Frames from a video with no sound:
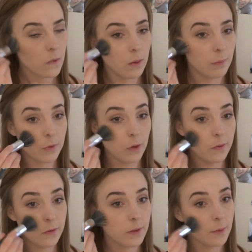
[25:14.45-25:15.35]

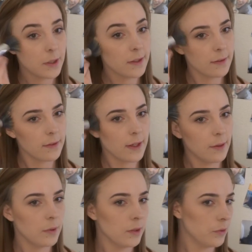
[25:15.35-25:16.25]
bronze in the places that
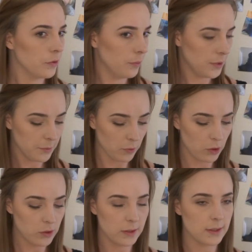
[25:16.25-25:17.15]
one would normally
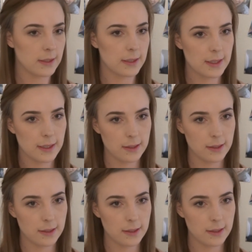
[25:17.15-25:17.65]
bronze.